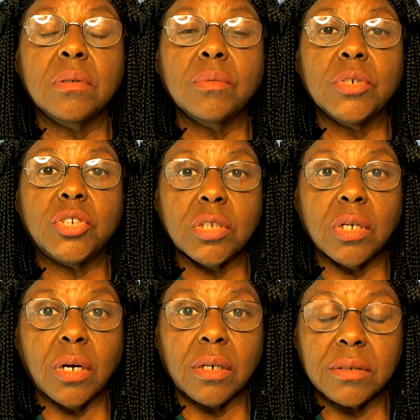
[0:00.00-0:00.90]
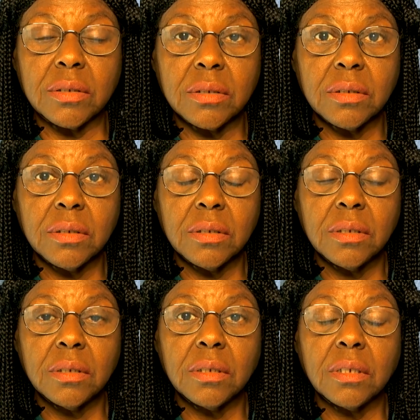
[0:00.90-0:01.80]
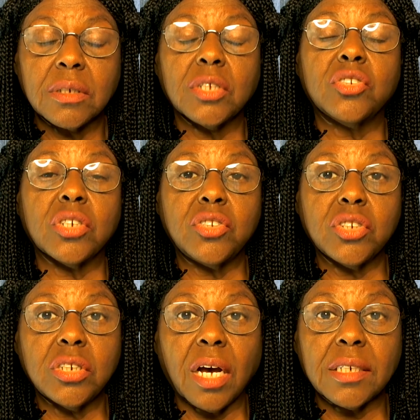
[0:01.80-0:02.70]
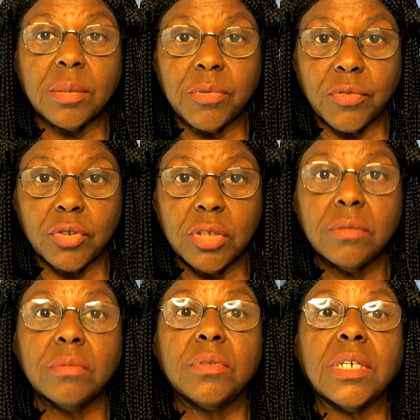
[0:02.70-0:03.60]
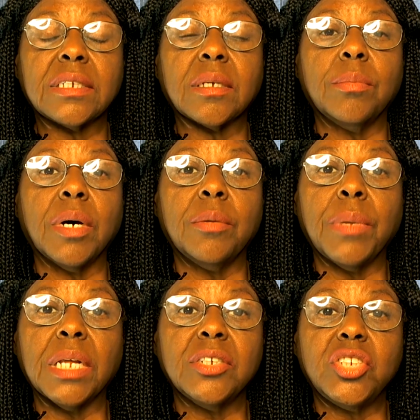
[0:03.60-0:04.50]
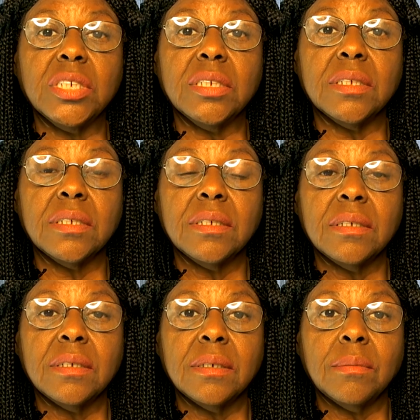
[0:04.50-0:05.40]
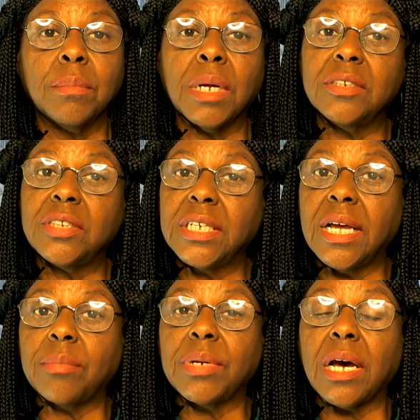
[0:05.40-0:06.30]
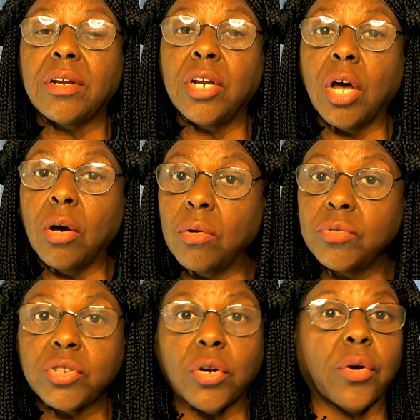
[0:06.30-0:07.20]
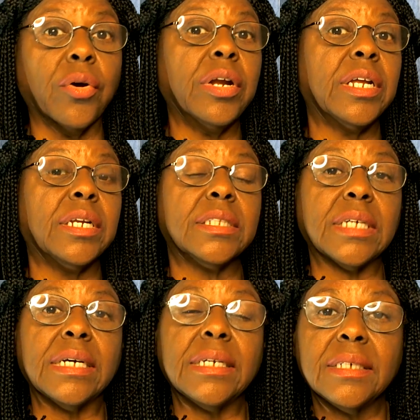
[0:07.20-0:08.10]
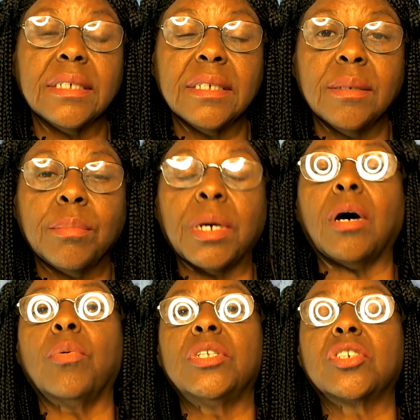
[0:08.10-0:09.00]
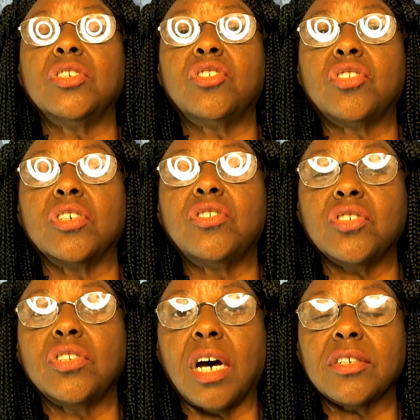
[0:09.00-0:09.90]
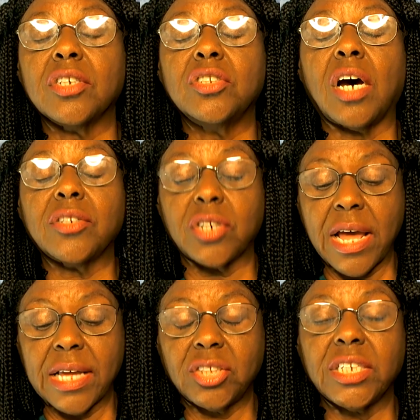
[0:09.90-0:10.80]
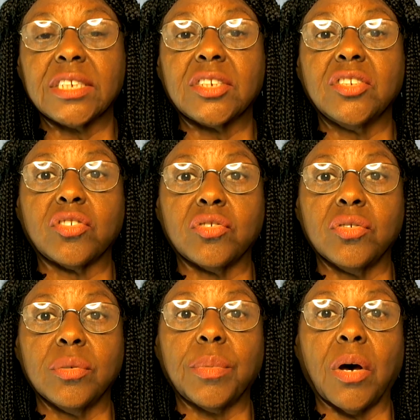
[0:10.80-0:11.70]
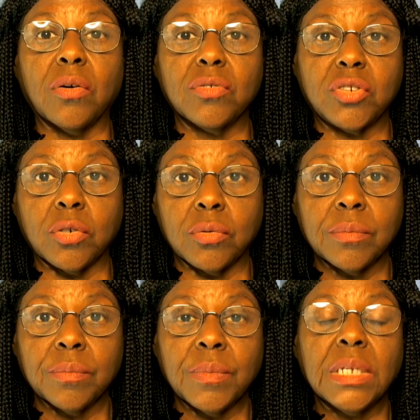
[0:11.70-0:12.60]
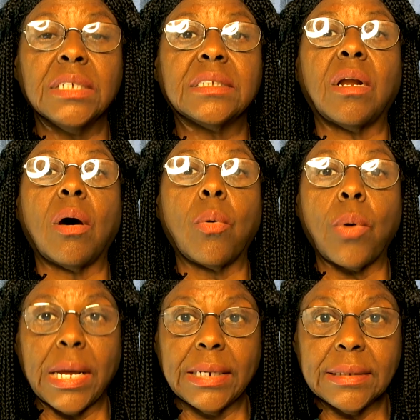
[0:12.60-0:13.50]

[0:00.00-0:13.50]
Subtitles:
with your lungs, consult your doctor before you take the Mullein tea. Mullein tea have not known to hurt anything, but always consult your doctor. Doctor, I take this herb also. Is that all right?